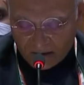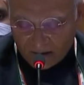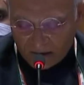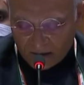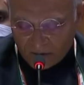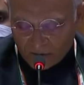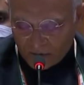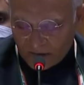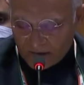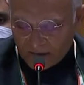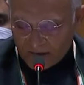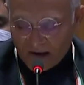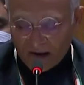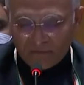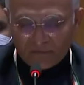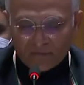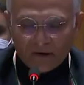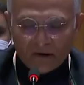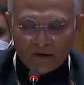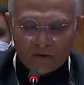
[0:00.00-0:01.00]
to the
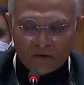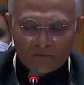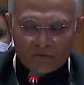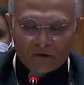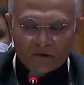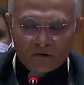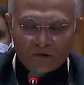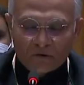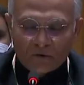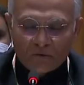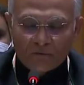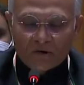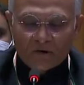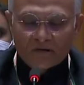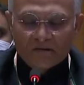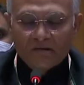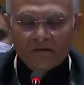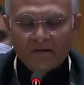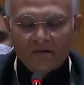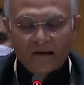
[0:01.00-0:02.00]
drafting of the
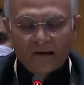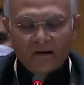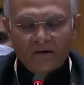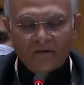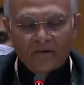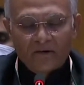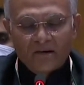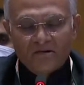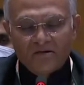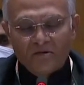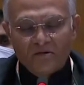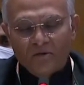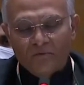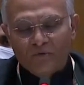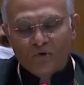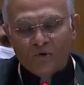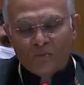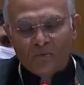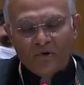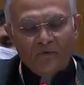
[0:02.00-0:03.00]
Universal Declaration of
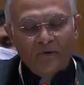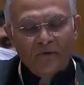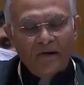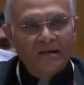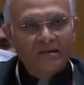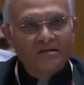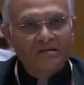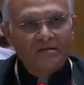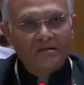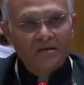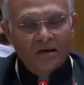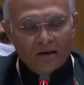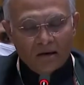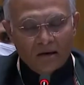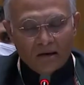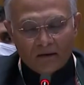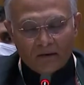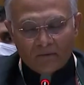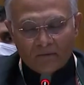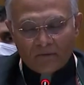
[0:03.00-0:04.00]
Human Rights
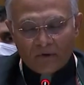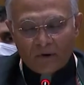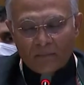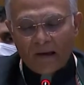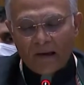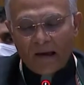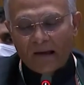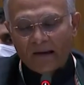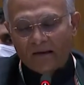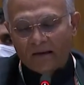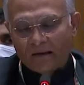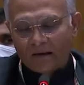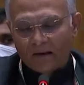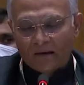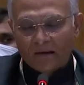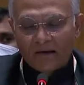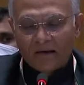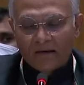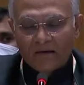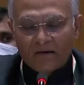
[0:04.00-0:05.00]
way back in
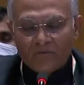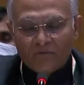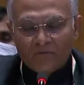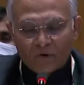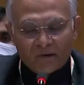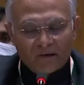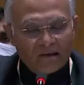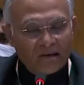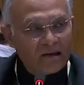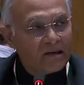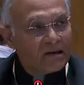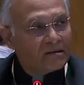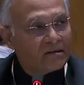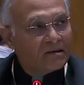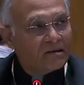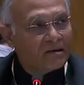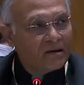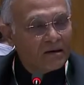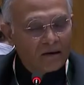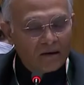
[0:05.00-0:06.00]

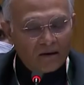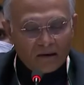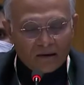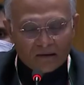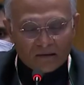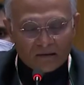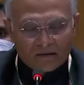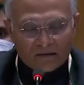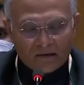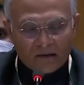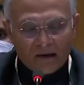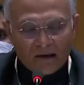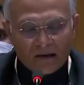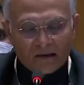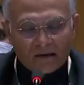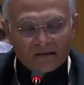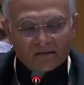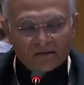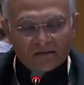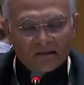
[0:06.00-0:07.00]
1948. She had
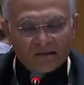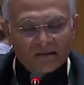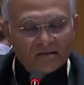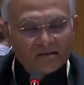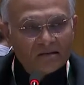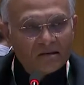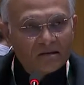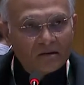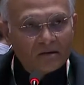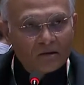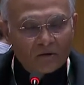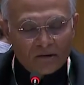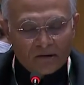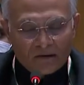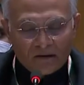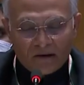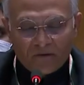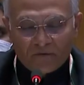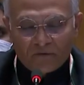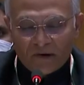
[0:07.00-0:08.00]
insisted on
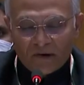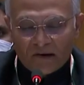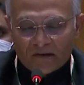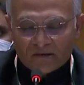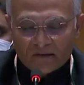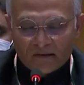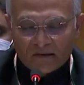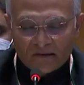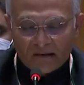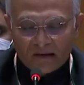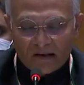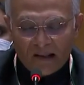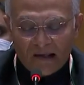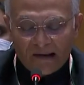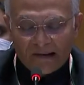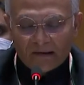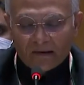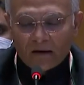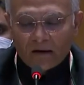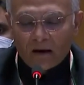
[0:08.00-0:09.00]
rephrasing the
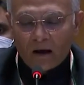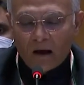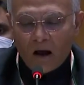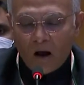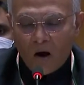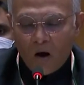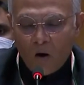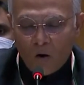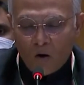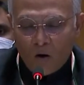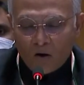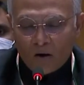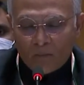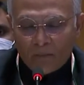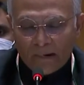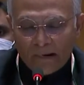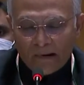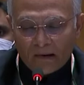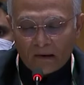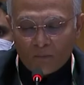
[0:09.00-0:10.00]
line, "All
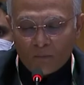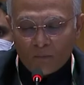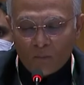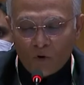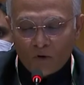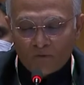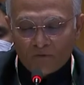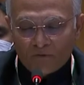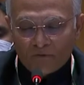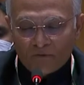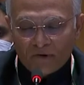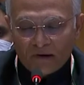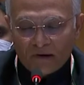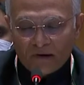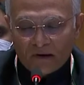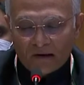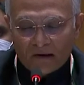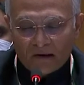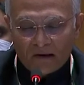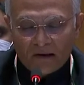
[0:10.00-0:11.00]
men are born free
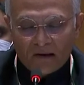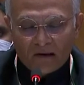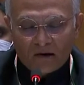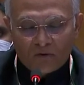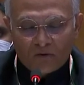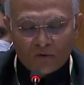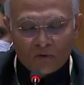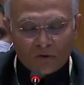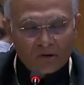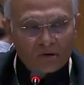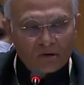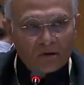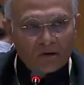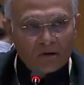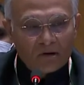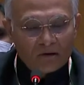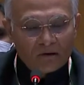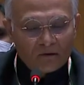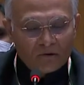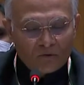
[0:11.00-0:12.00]
and equal,"
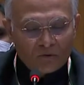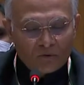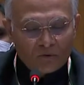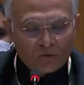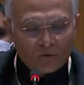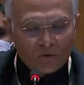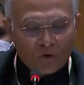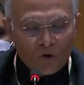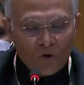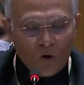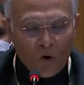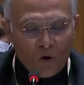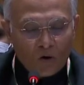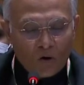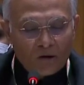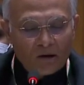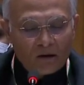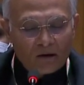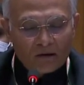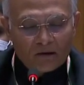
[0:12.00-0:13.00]
to "All
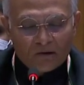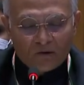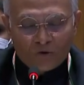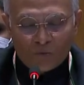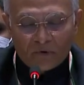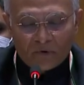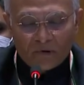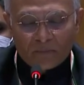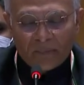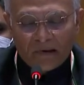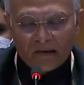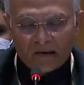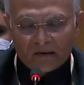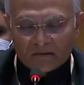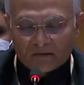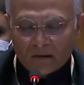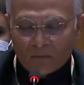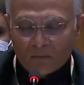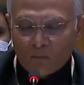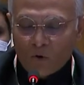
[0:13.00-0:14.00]
human
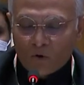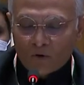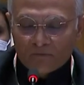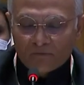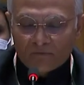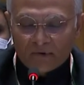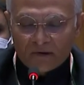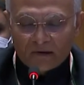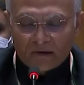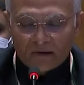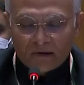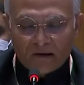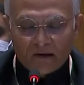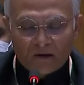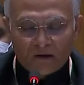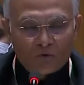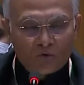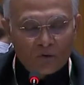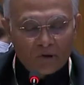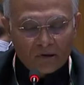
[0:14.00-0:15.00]
beings are born free and
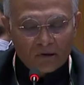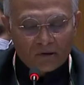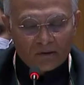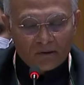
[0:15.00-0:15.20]
equal."